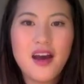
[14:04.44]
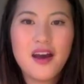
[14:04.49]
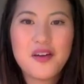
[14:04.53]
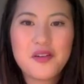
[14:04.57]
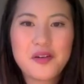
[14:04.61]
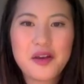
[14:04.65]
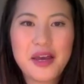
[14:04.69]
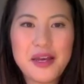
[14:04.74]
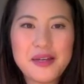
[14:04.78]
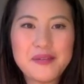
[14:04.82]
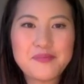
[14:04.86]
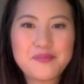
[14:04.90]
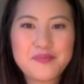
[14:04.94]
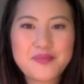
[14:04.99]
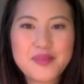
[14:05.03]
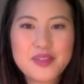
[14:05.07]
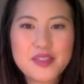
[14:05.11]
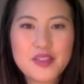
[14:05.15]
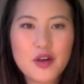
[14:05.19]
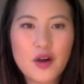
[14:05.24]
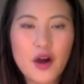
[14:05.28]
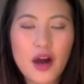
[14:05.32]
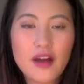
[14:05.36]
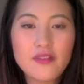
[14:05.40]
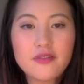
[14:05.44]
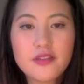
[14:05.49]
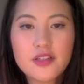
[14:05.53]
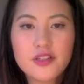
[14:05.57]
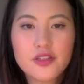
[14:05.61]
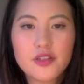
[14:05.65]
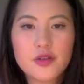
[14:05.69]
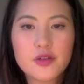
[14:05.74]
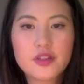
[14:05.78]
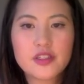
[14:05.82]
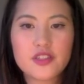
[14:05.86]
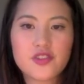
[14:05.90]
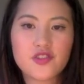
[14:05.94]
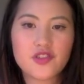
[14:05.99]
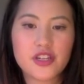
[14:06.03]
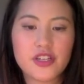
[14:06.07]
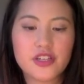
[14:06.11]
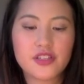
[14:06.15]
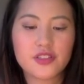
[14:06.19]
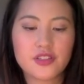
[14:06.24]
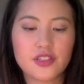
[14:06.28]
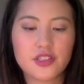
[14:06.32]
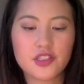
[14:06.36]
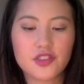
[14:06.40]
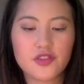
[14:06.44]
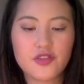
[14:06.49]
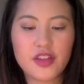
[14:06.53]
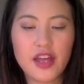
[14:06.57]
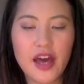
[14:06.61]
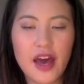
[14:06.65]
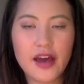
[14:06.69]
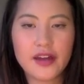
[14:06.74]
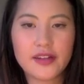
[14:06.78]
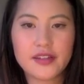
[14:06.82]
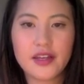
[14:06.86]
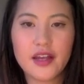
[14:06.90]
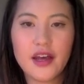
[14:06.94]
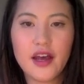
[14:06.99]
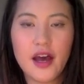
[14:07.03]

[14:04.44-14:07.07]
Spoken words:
Okay, so I've just used a straight stitch for that.